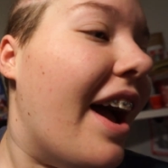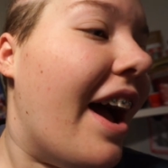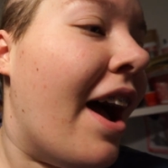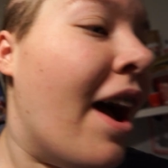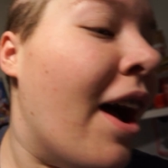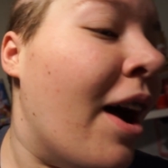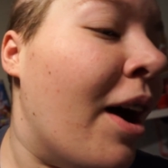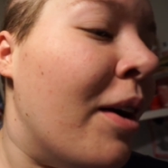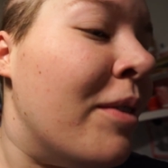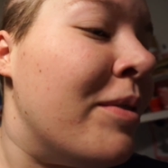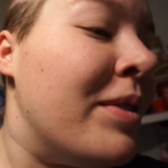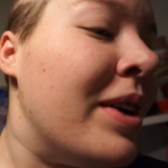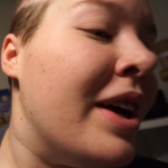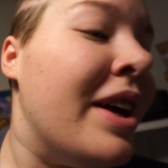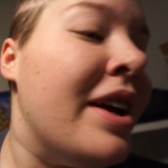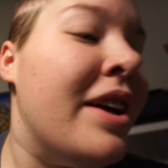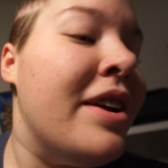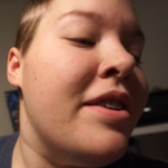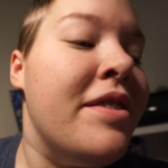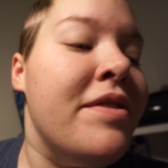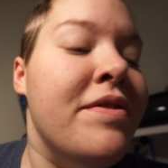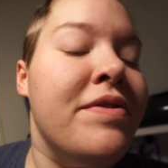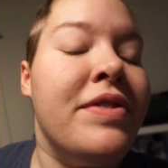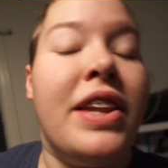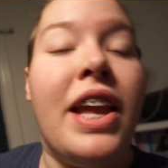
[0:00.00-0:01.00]
Um,
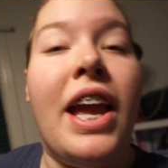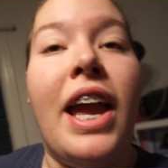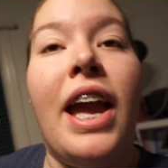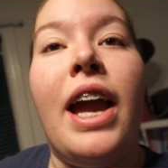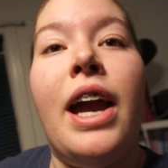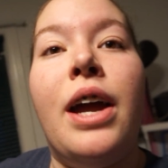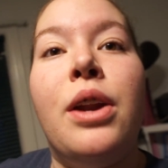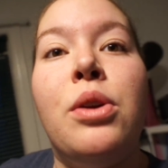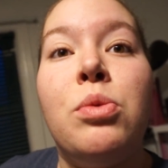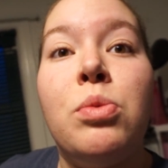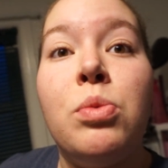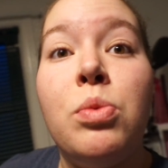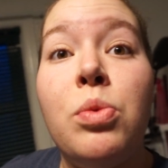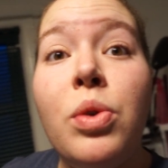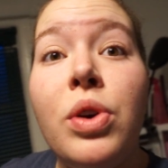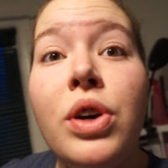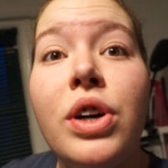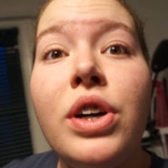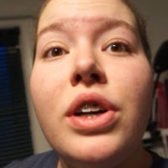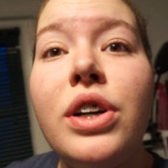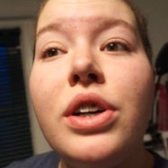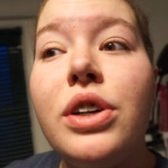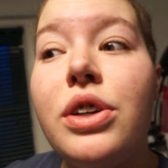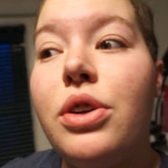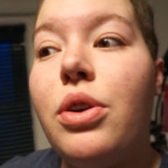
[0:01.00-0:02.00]
and
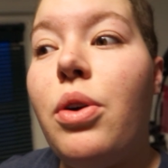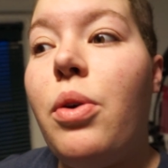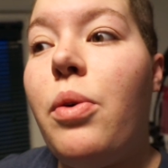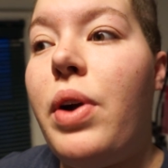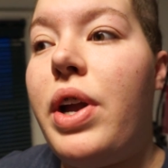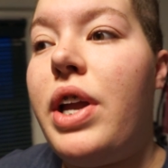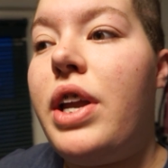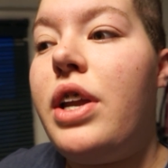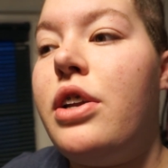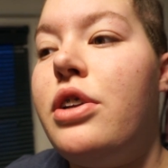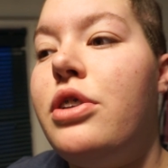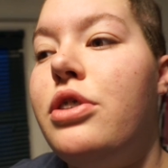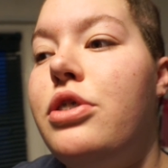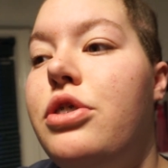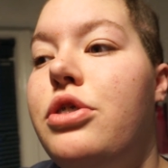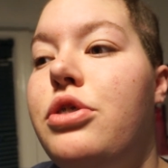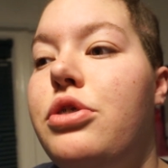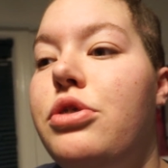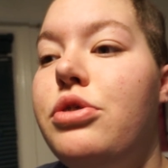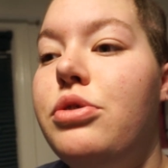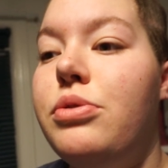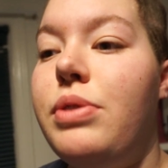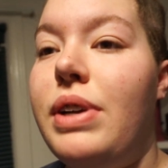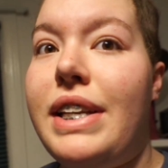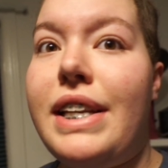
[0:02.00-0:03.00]
we're going
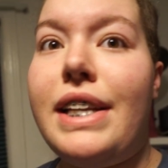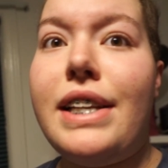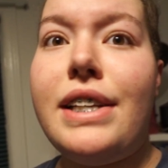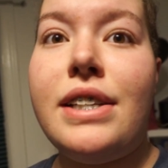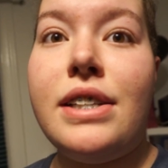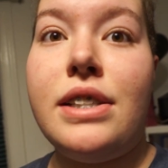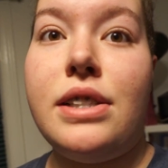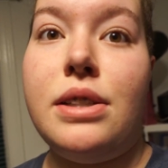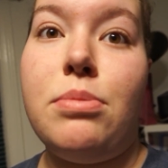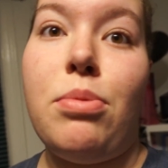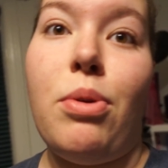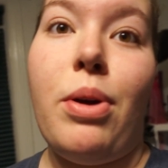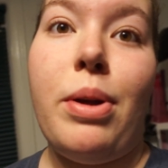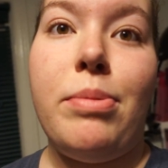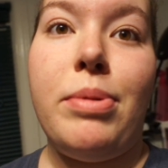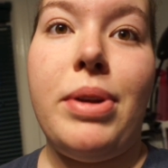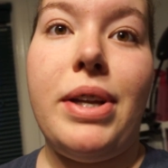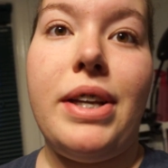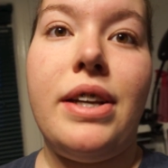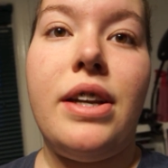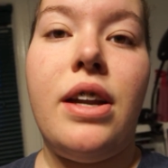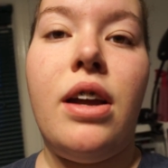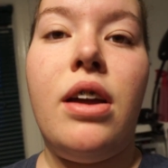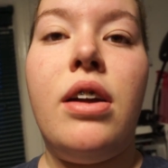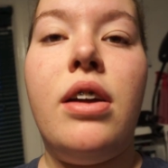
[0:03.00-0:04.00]
to a dentist
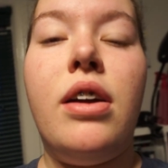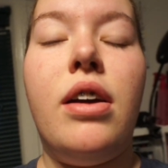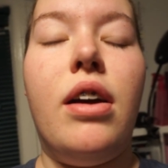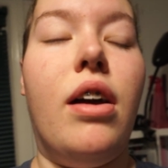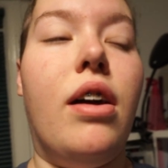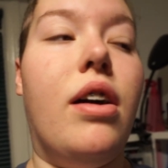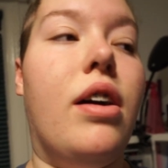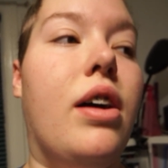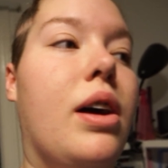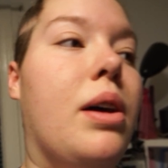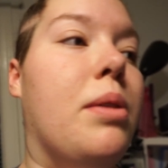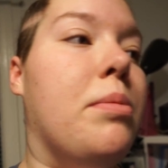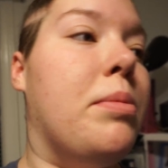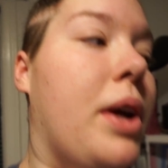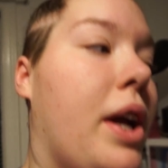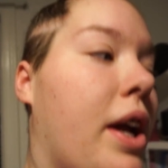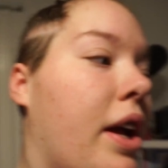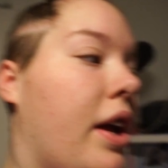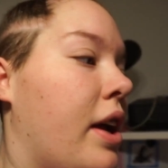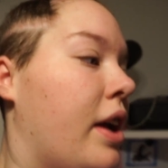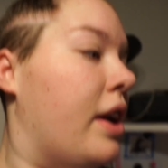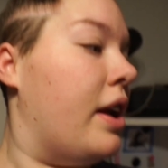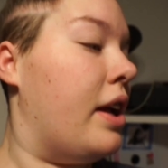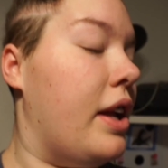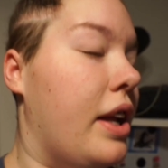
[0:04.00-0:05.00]
appointment. Um,
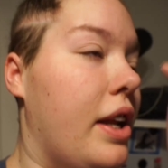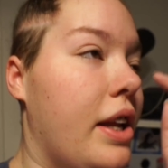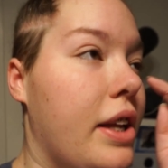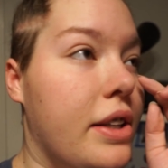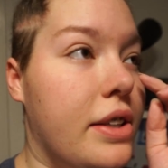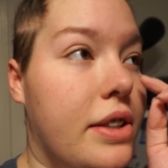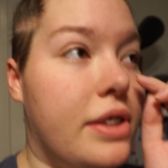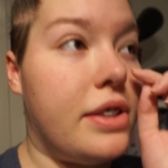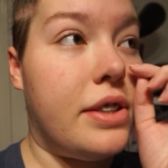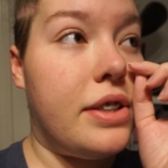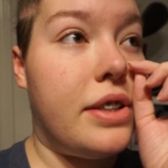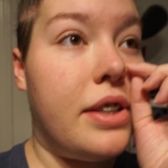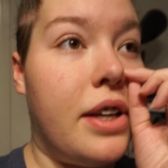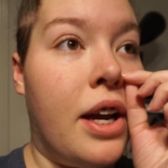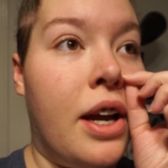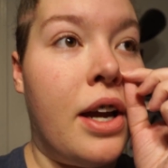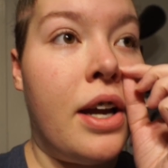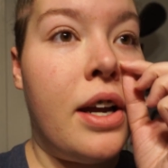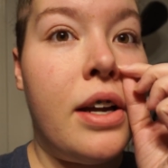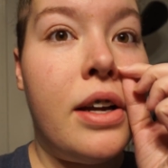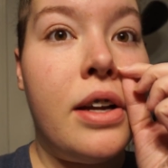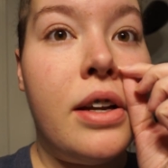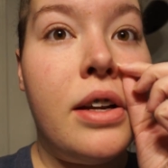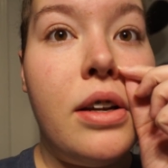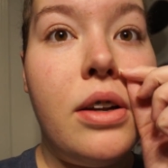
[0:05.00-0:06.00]
it's
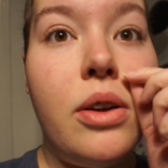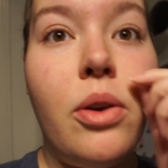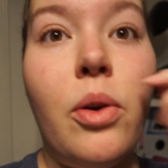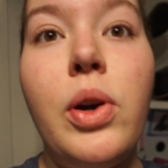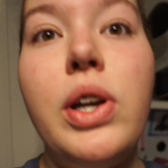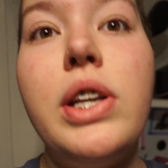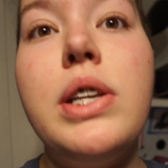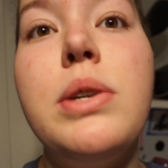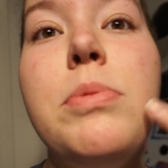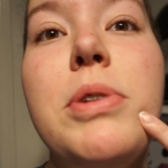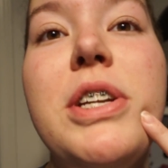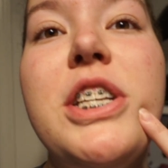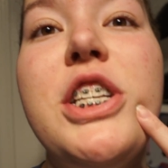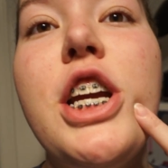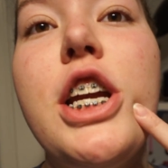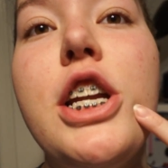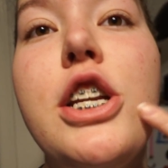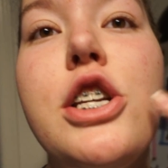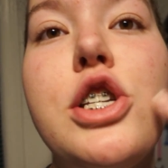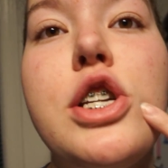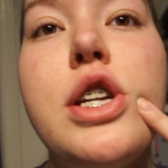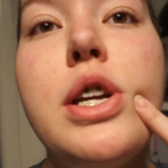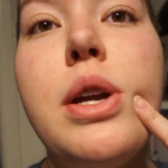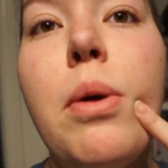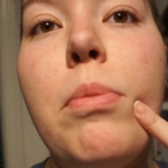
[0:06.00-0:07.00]
going to be
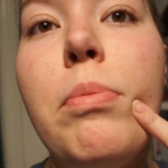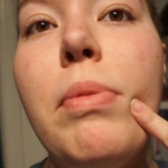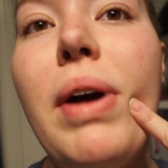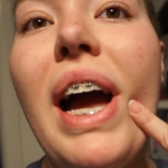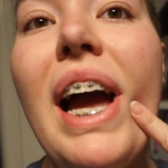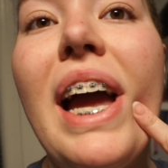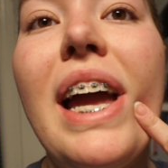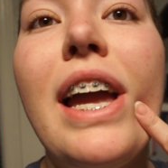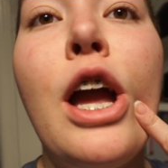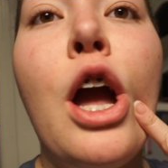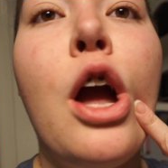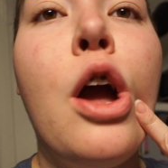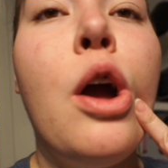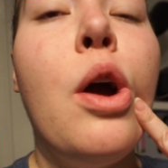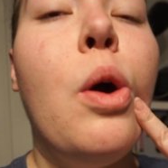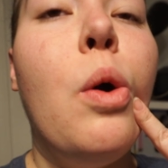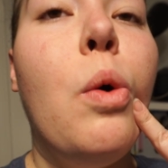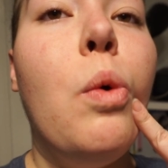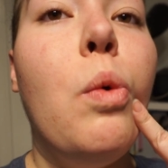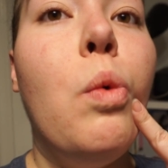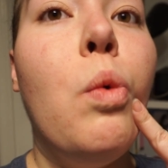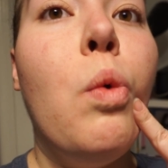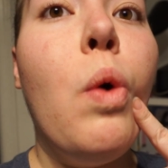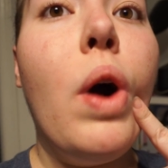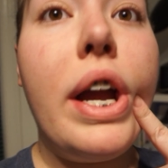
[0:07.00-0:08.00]
changing my
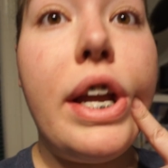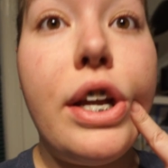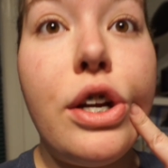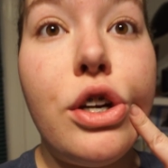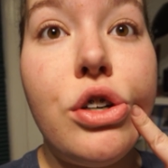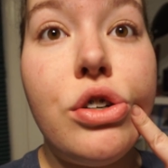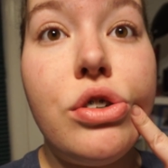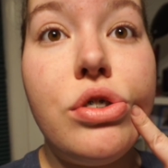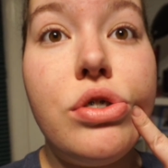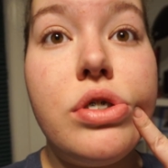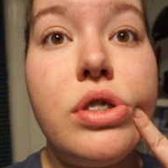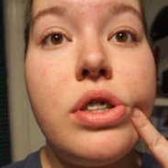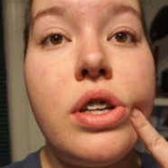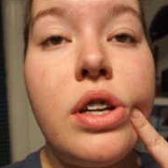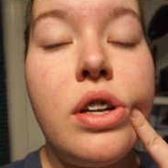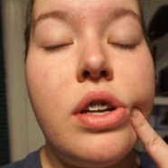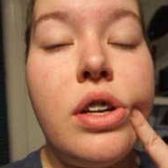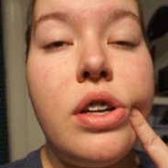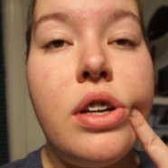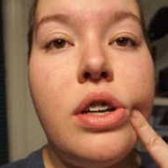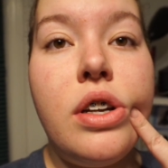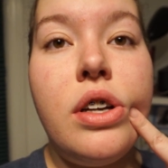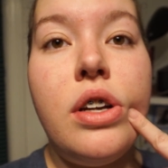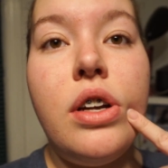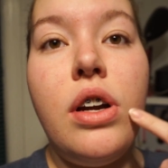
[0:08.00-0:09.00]
wires,
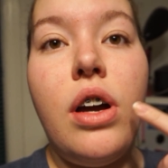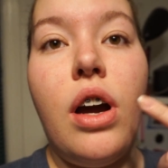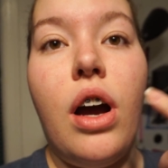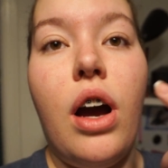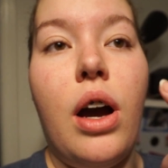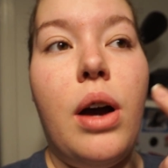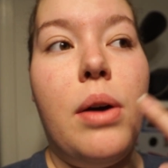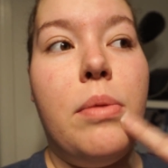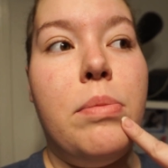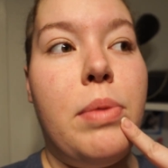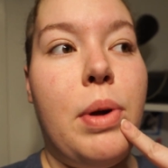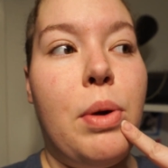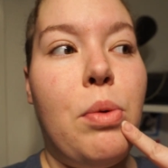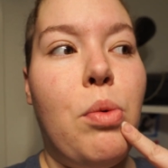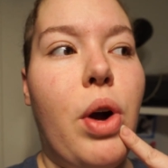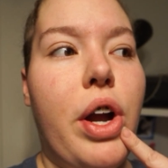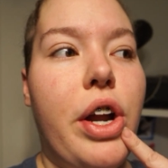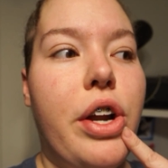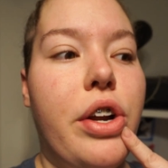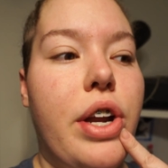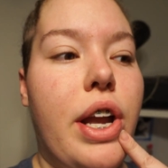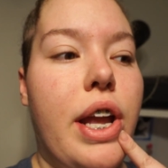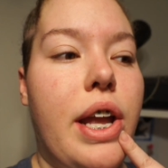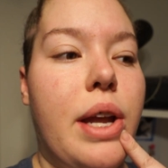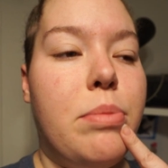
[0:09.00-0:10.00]
um, my
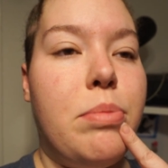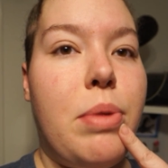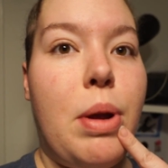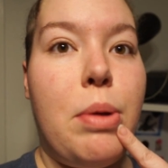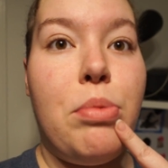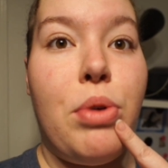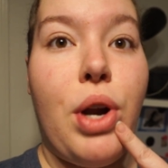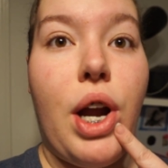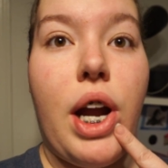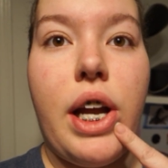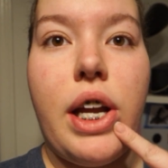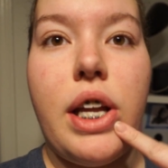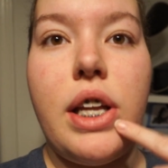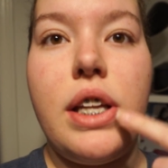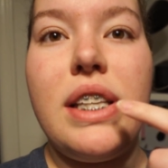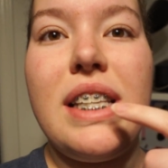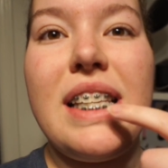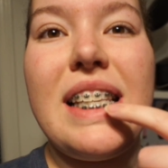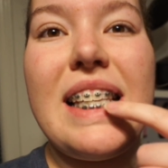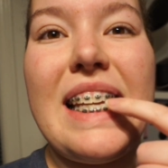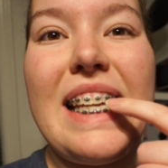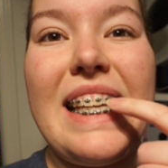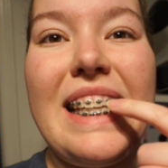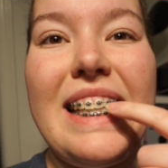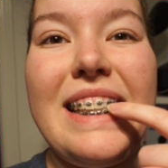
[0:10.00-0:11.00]
wire and my bracket
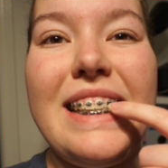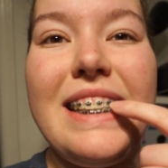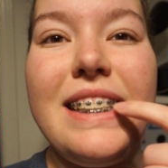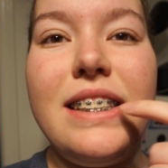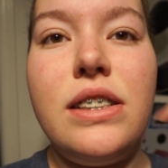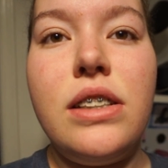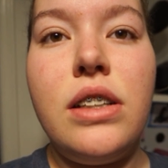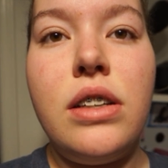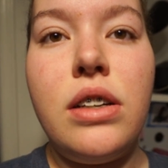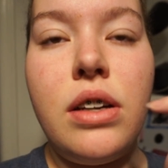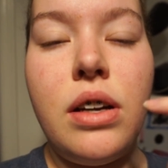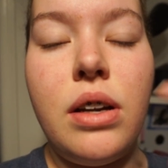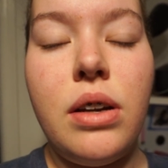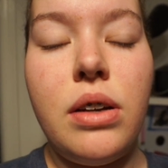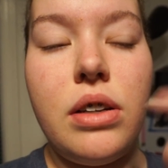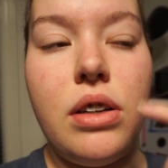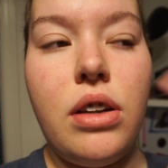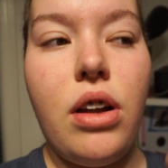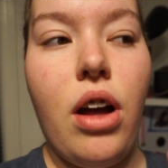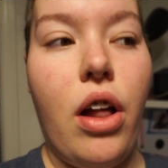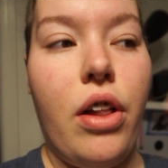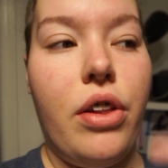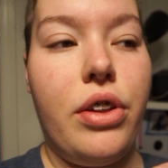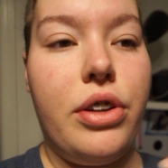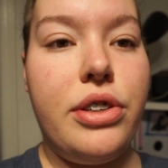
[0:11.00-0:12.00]
things,
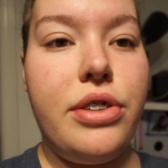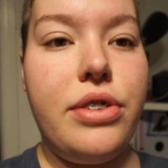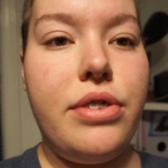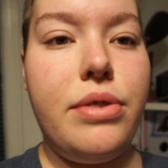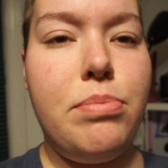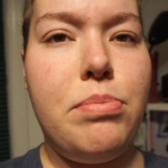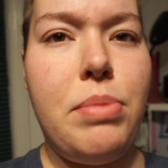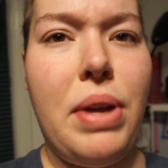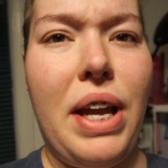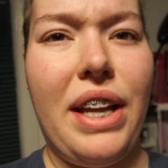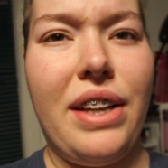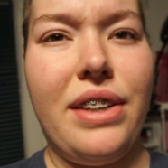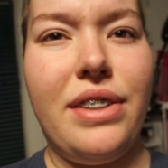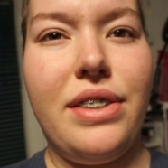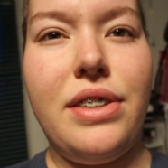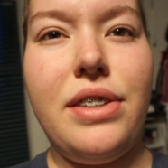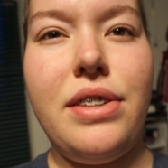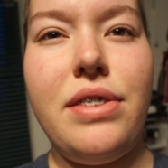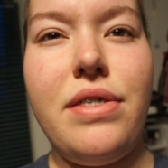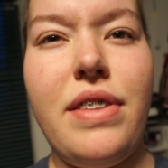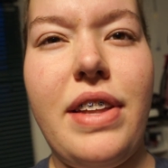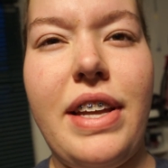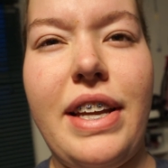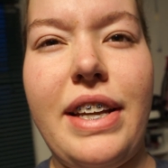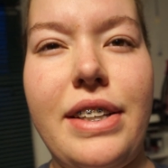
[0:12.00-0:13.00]
color band
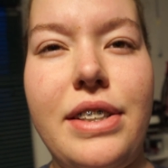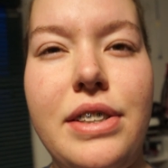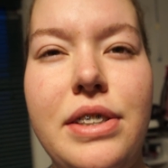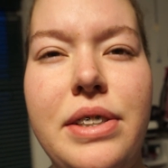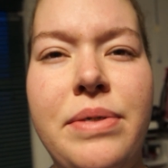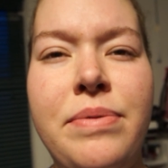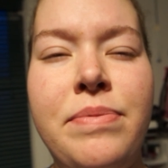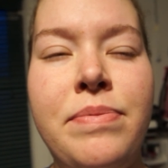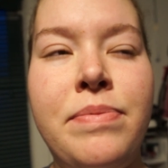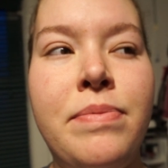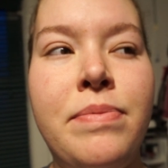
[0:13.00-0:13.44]
things.